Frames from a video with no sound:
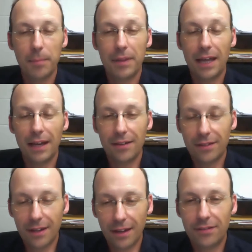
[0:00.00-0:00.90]
but that is
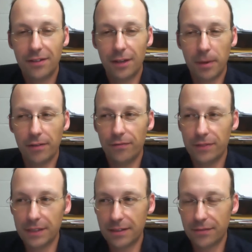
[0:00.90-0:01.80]
the nice thing about
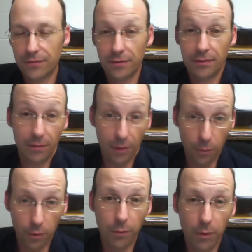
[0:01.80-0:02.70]
physics. You
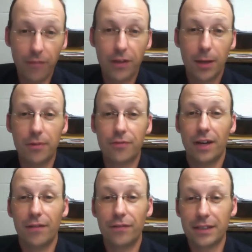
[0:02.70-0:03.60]
know, we have chemistry
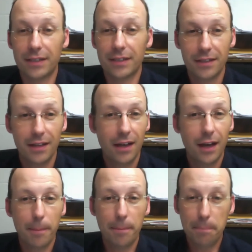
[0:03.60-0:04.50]
and physics.
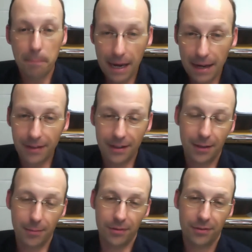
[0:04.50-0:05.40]
Man, the
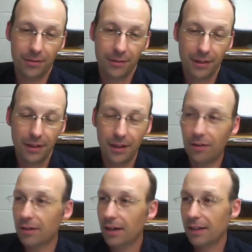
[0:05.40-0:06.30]
chemists. You
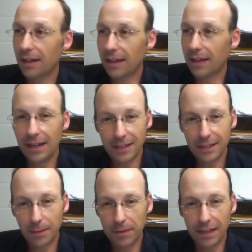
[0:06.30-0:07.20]
know, they can't set
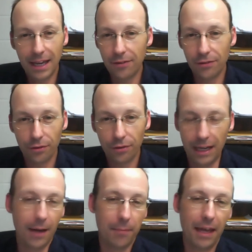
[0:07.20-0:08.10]
up. They can't do their own
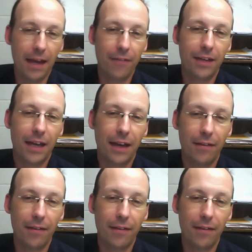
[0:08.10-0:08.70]
lab. They have to have